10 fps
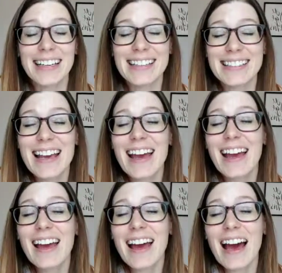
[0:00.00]
is
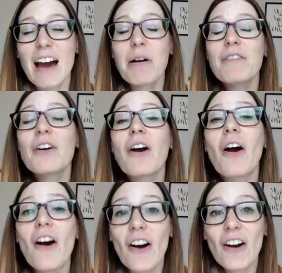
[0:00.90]
however
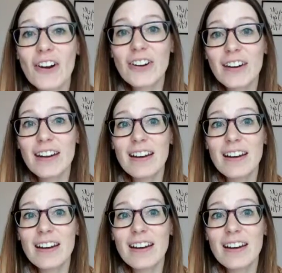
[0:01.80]
hard